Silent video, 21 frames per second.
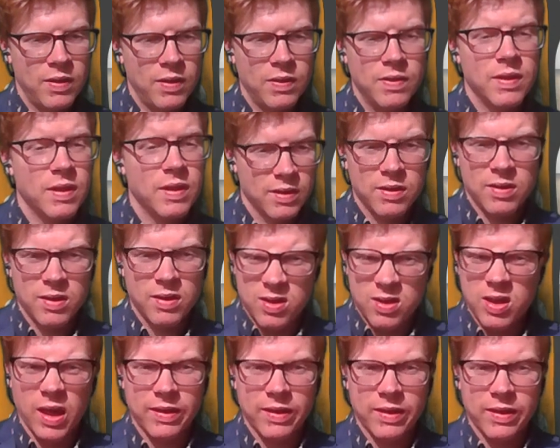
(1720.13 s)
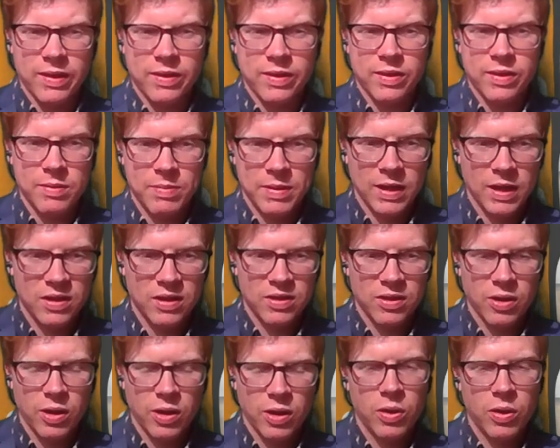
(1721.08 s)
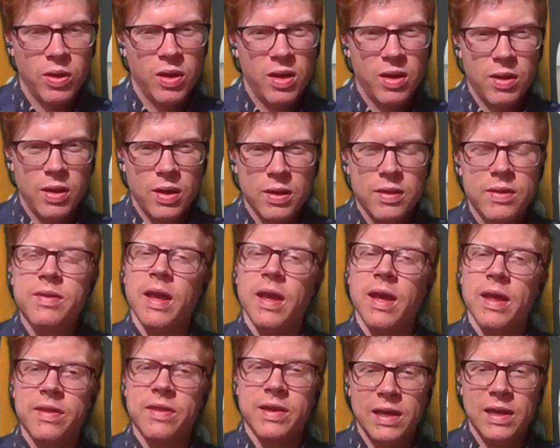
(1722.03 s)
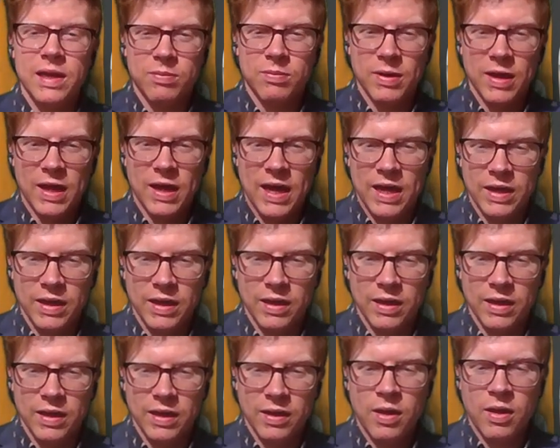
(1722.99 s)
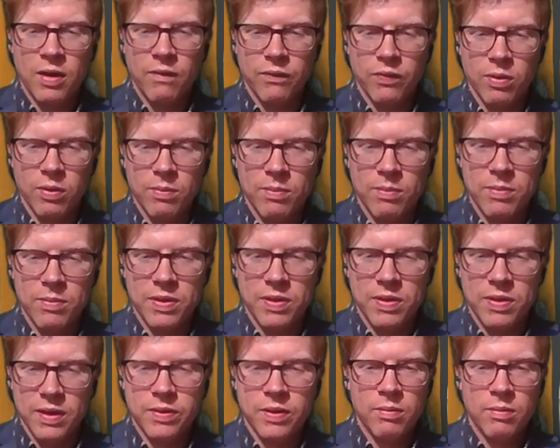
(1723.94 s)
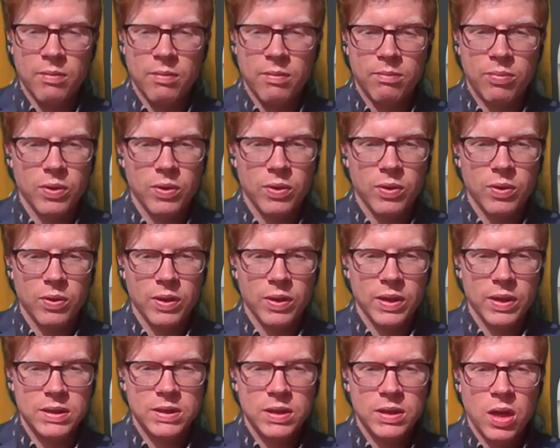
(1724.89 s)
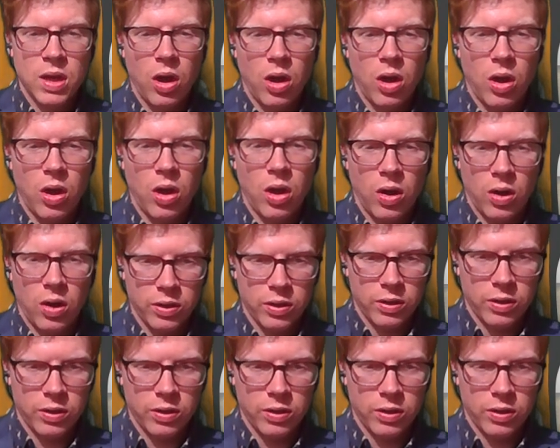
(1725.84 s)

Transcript: This is just the beginning though. It starts to get a little bit harder from this point on.